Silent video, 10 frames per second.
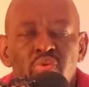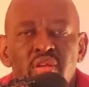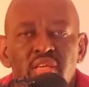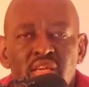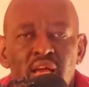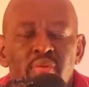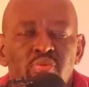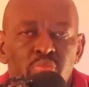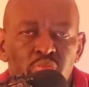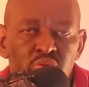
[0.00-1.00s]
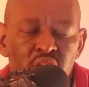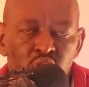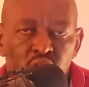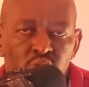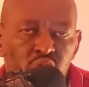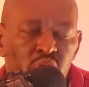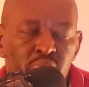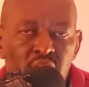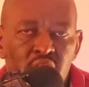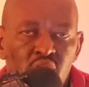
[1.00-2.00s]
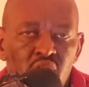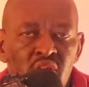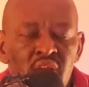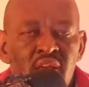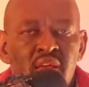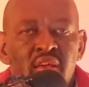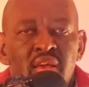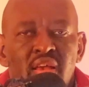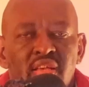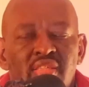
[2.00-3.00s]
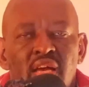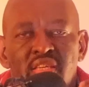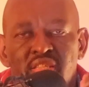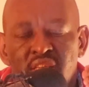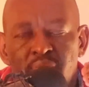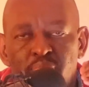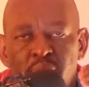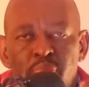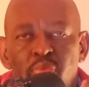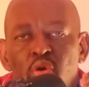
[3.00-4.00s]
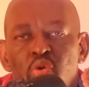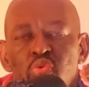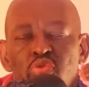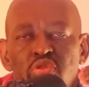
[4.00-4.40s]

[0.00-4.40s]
when it comes to building your YouTube channel is that the people who